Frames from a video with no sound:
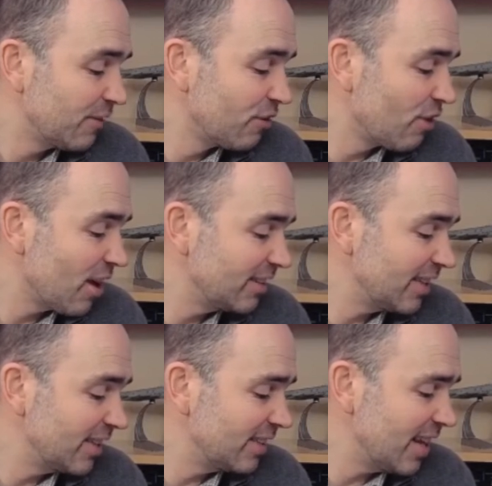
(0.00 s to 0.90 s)
if Christ
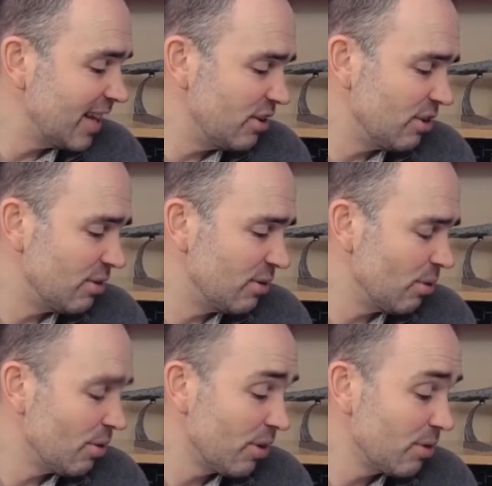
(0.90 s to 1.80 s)
is in you,
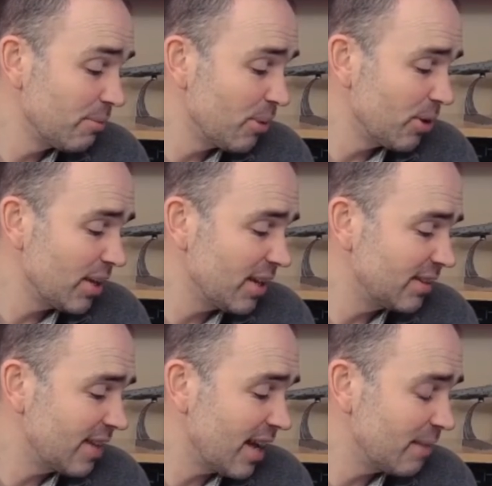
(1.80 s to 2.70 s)
although the body
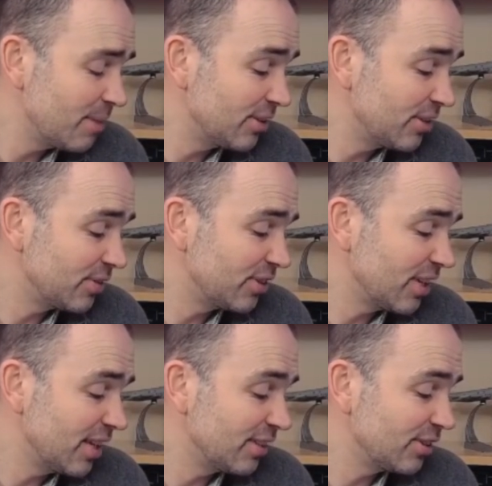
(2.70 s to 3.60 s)
is dead because of
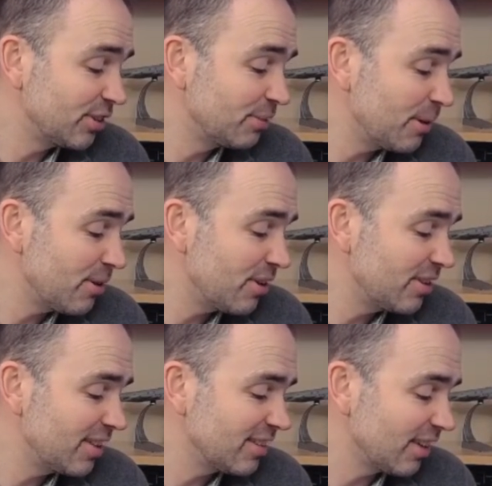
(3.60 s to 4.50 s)
sin, the
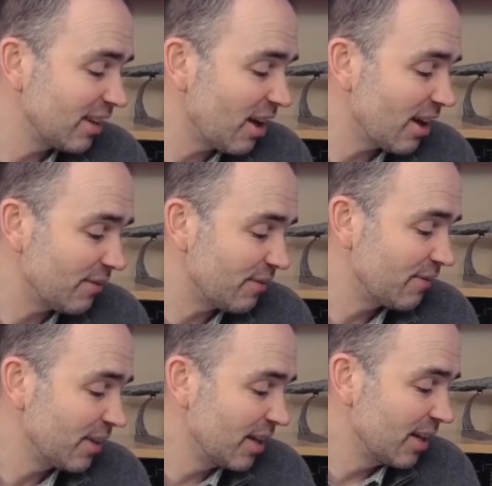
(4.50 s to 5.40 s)
spirit is
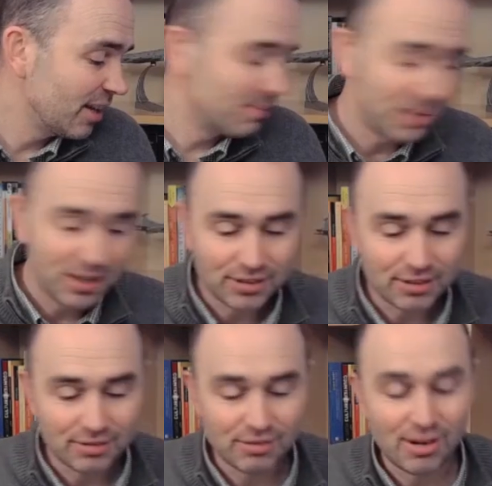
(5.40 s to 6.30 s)
life because
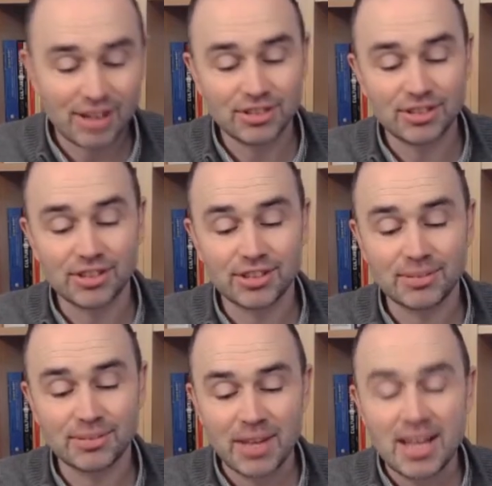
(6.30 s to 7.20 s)
of
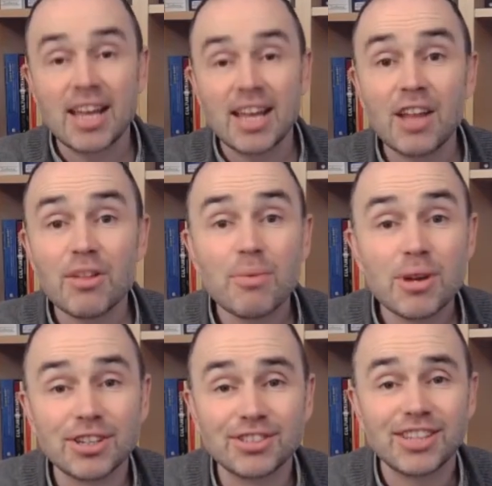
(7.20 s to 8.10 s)
righteousness." In other
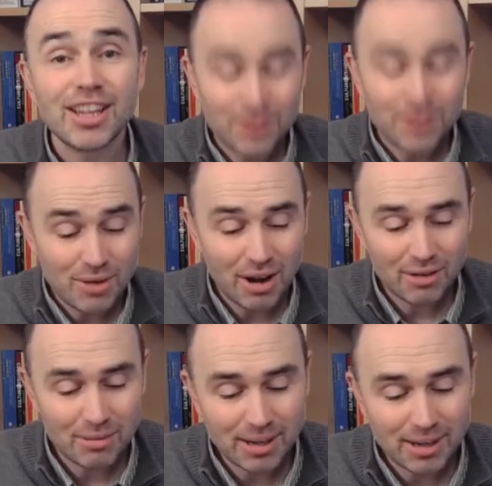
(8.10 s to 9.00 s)
words, if you
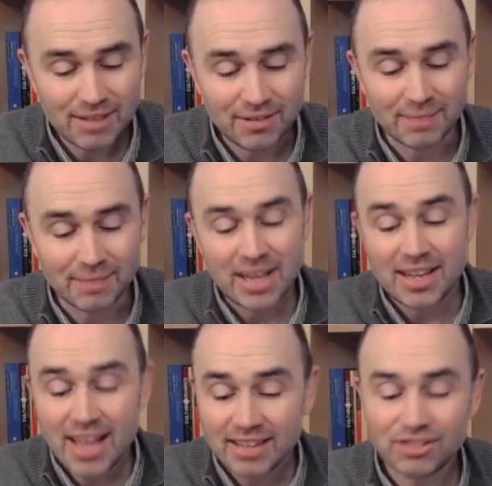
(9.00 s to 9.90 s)
are a believer,
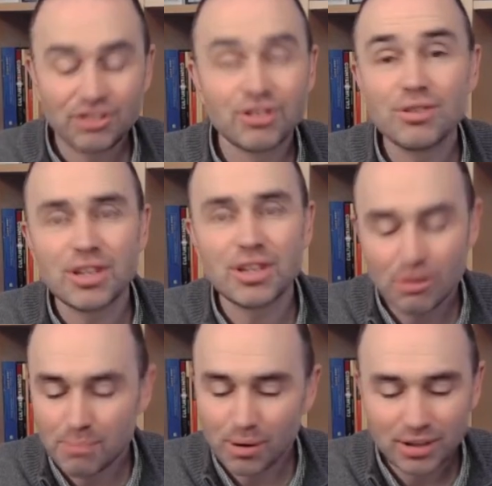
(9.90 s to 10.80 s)
yes, it's true that
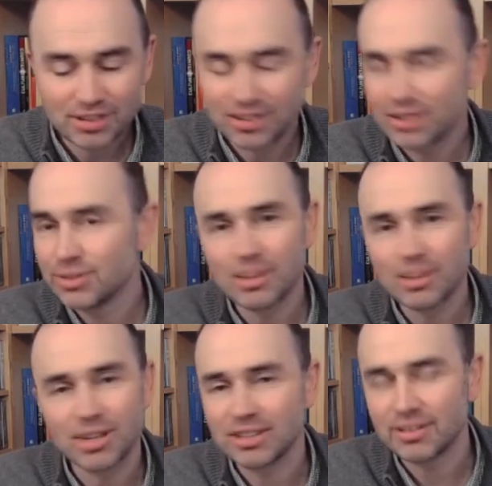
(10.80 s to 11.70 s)
your body is still
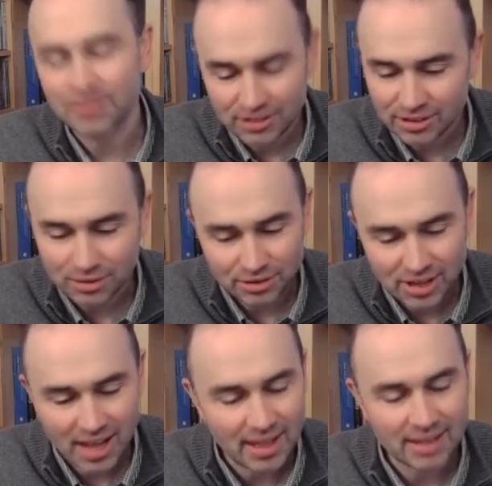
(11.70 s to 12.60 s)
subject to physical
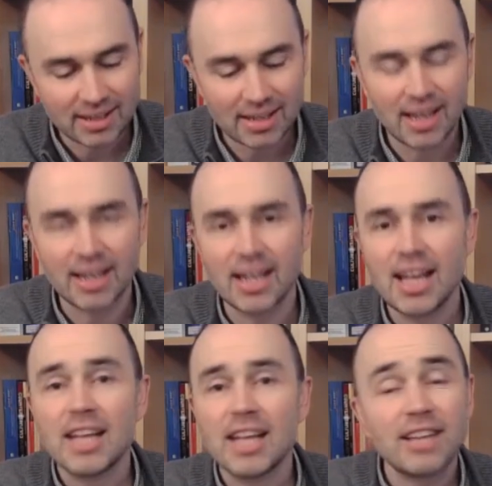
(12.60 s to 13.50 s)
death and decay.
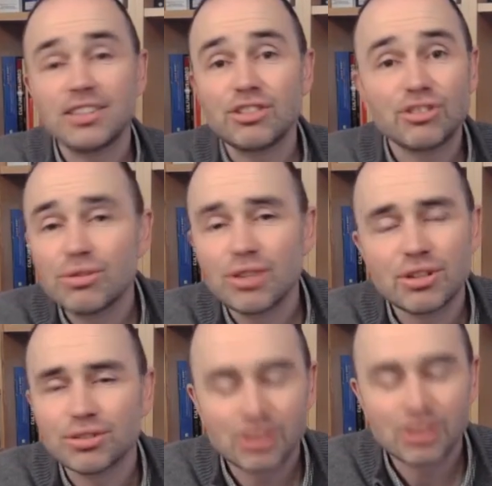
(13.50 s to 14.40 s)
Yes, it's true that
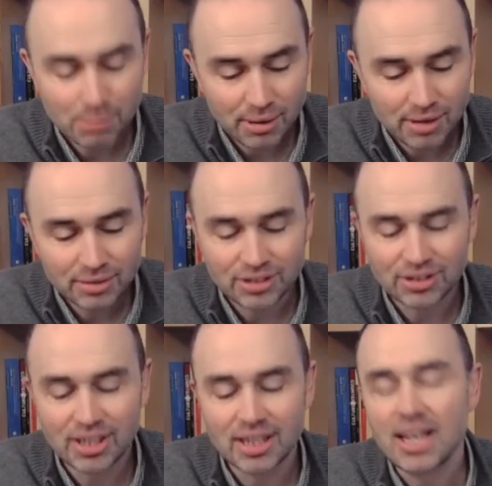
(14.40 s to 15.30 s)
you're still prone to
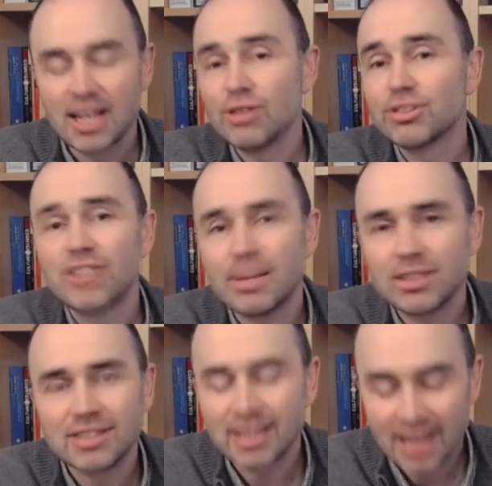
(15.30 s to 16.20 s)
sin. You're
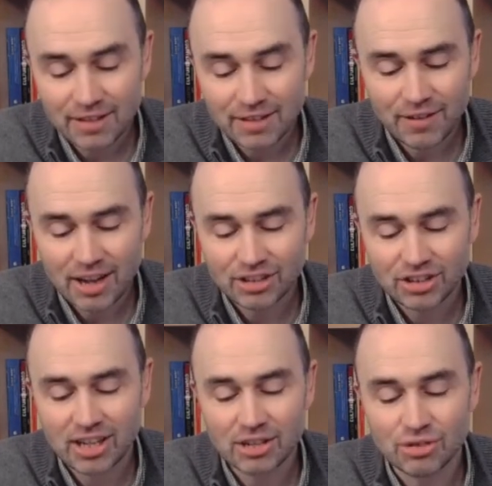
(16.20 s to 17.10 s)
tempted to let the flesh
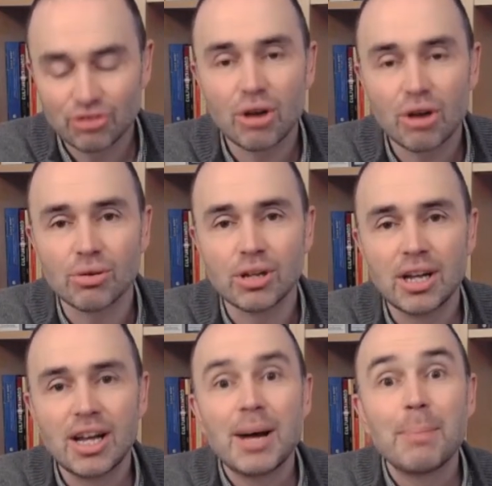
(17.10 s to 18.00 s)
take control.
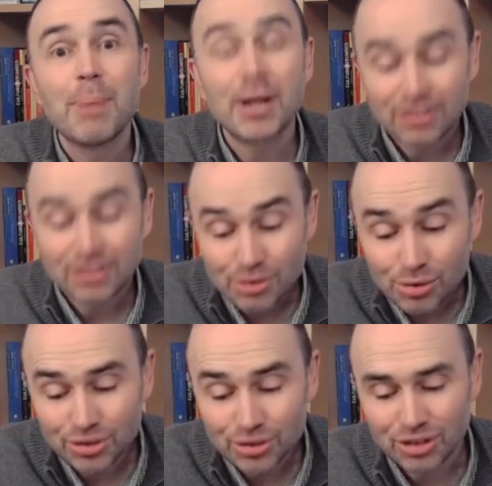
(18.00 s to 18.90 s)
But it's
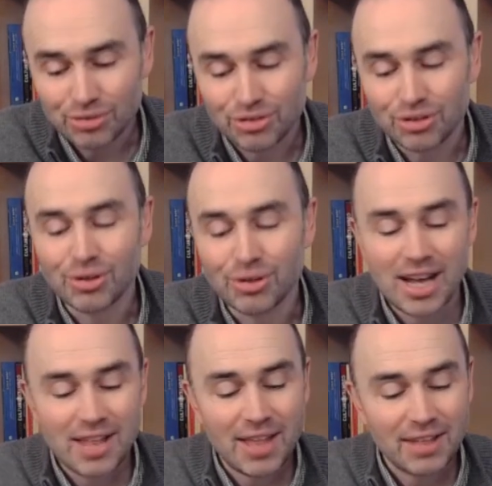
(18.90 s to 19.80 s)
also true
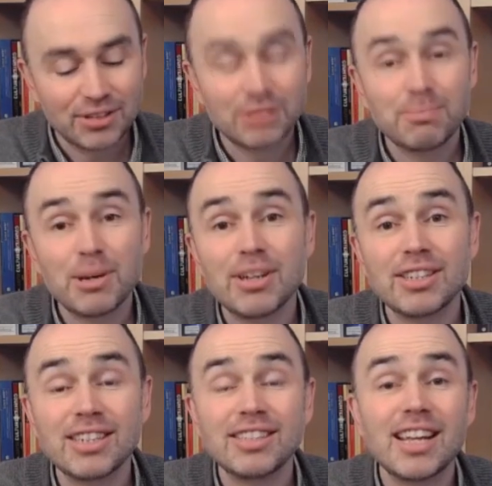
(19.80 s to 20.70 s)
that the
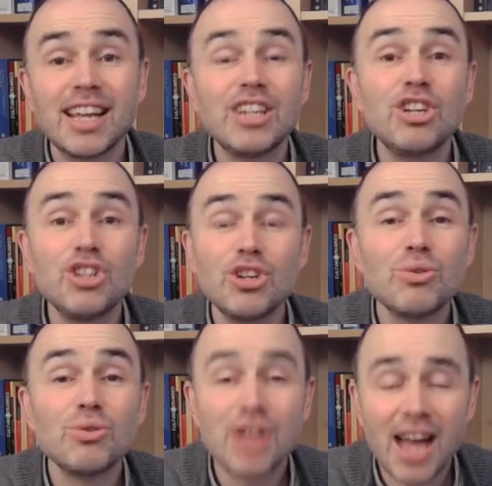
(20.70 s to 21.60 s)
Spirit is in
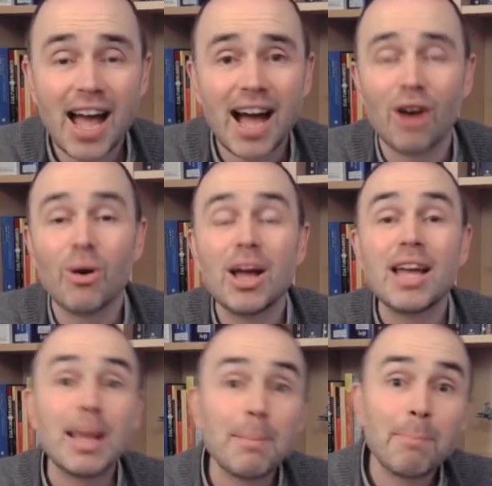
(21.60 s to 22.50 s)
you now,
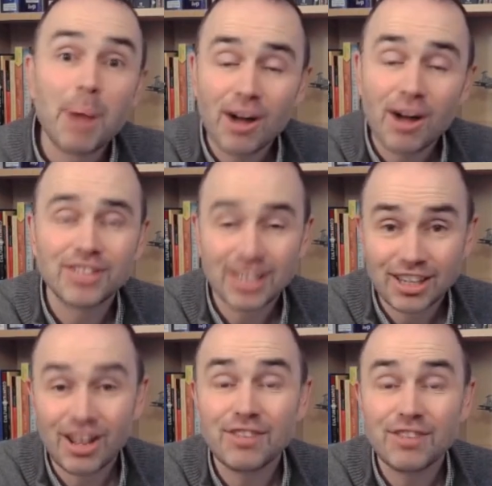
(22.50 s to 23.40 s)
imparting
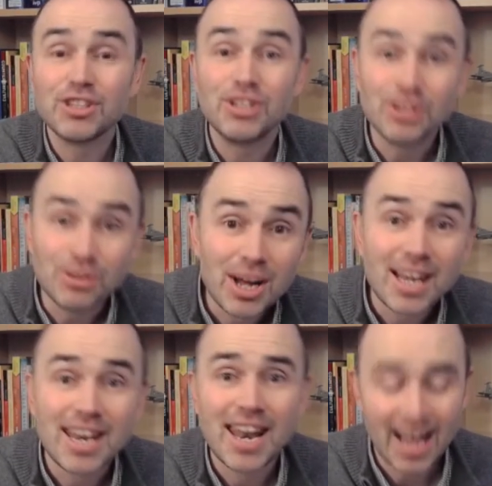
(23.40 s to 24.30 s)
life to you
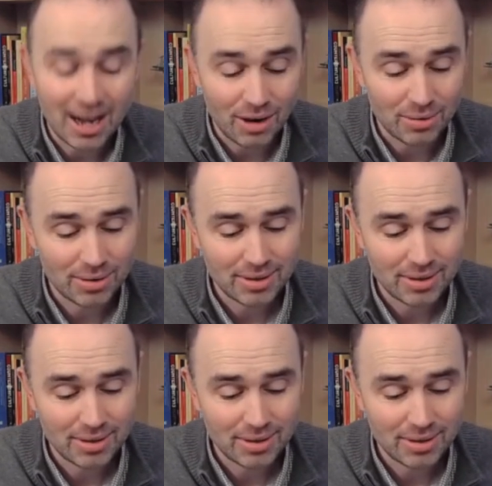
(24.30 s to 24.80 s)
now.